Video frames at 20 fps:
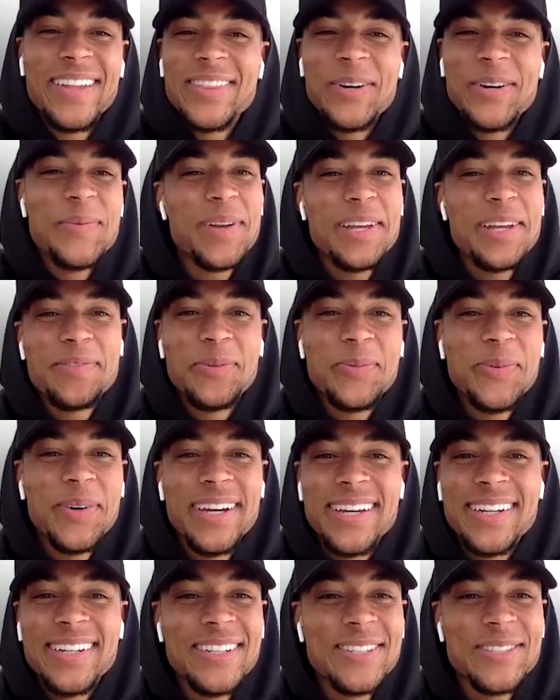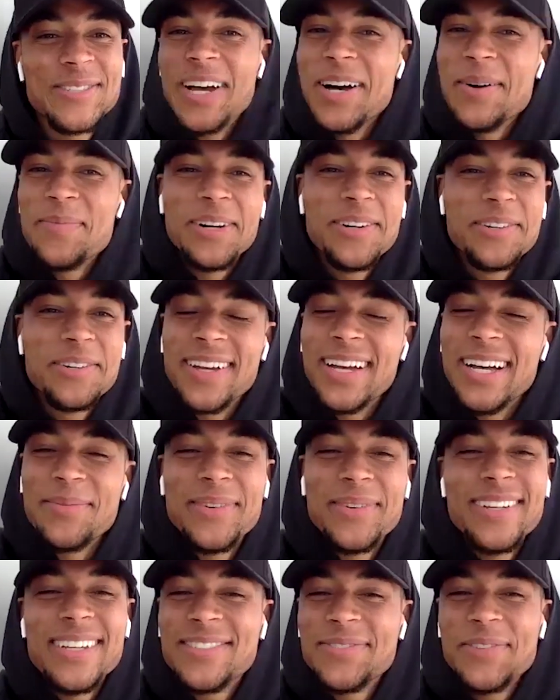than don't play football at all. So I'm
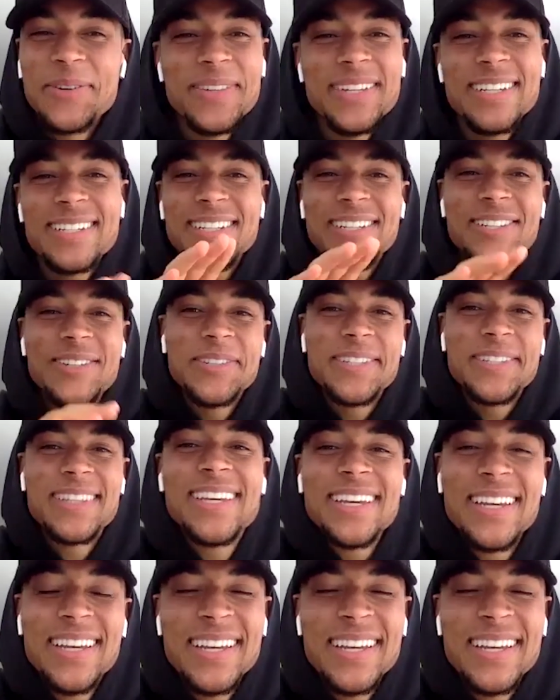I'm, for me, it's all good.